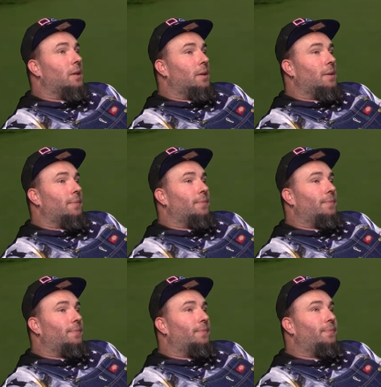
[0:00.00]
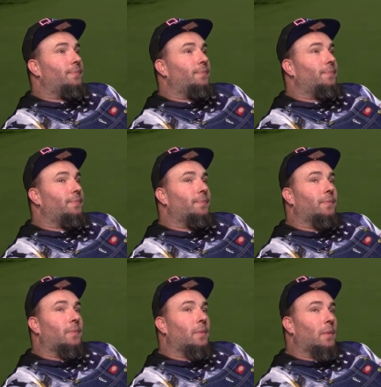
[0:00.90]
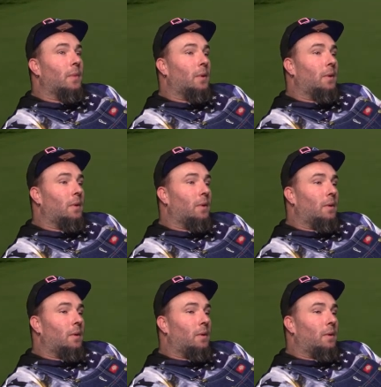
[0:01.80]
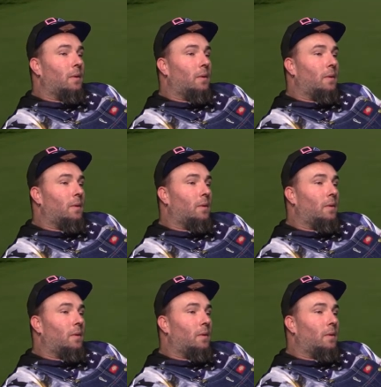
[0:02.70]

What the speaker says: (silence)